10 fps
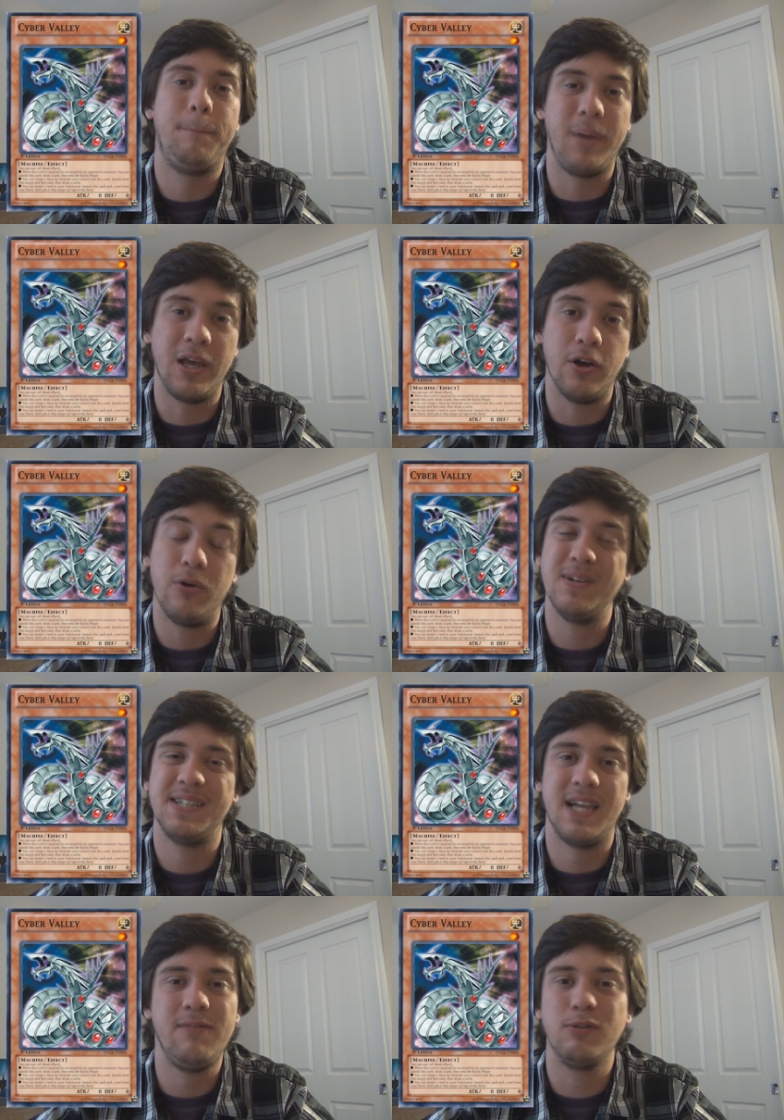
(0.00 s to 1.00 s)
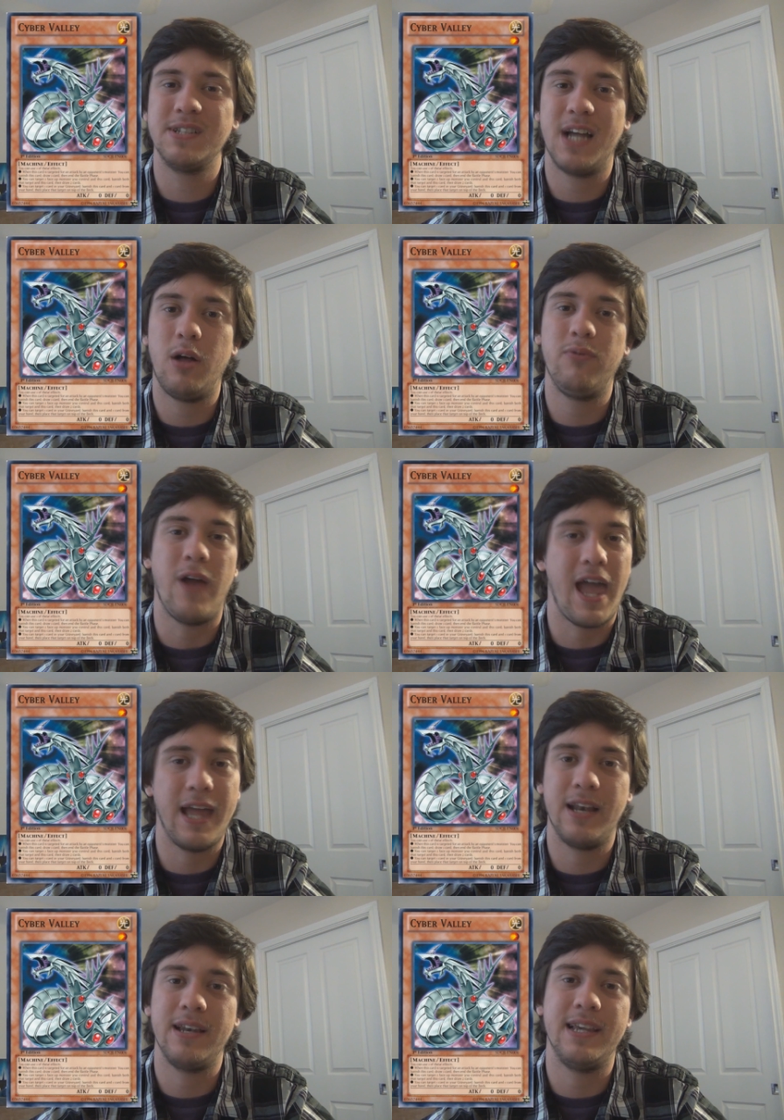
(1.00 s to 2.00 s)
Bingo. Save yourself
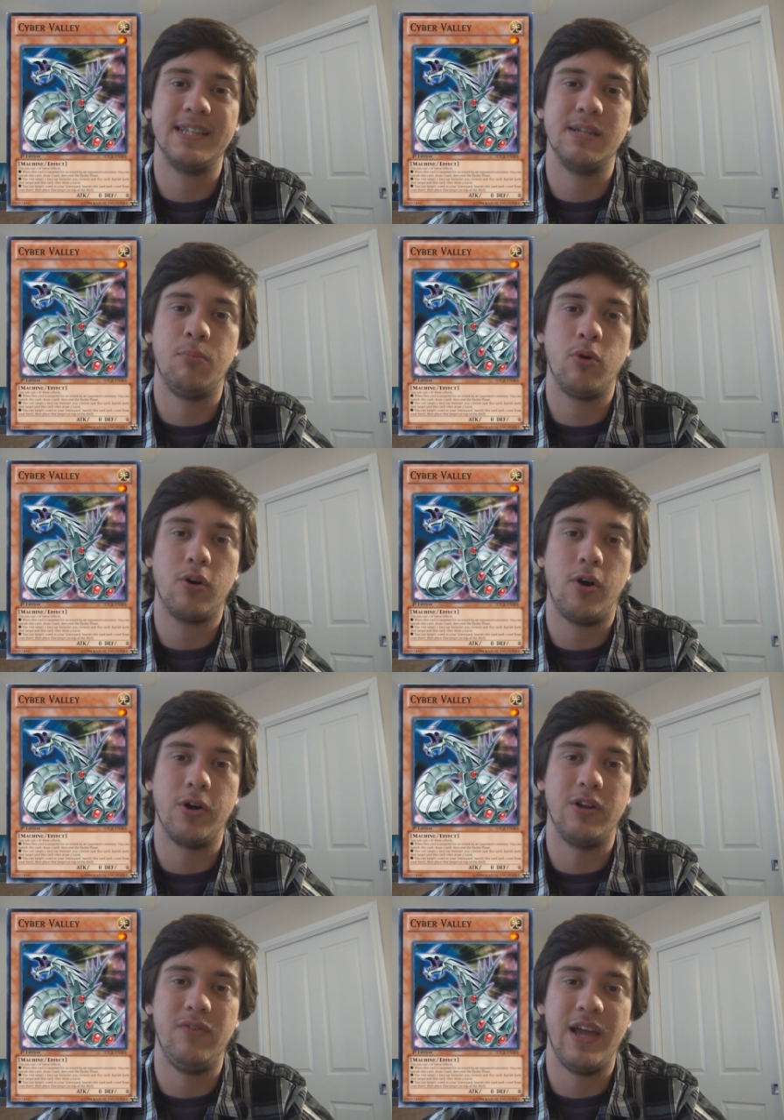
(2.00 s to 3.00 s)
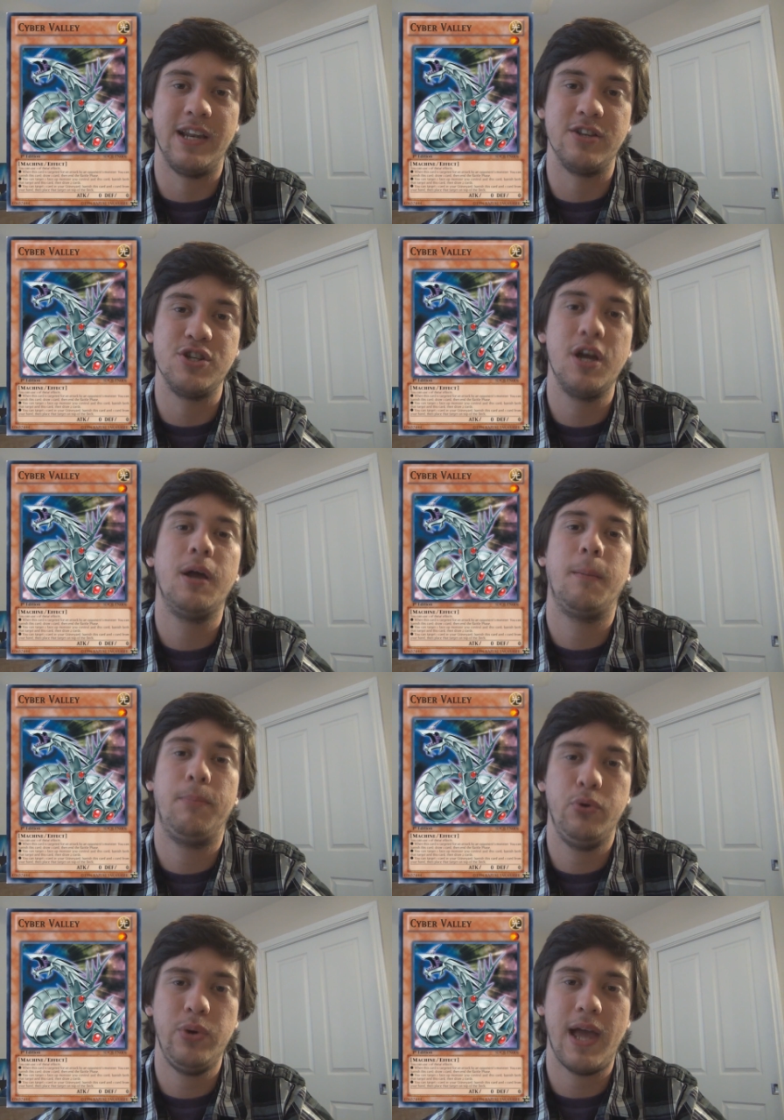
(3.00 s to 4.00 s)
and get some more card advantage.
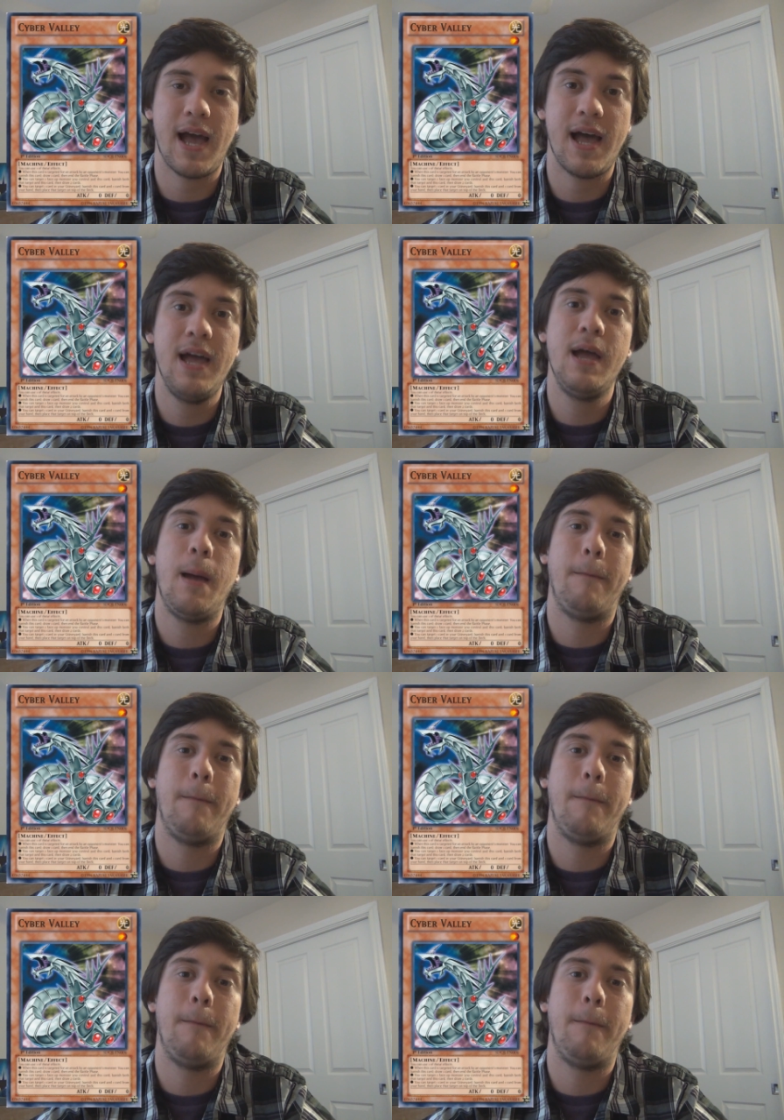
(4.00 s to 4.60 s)
Booyah!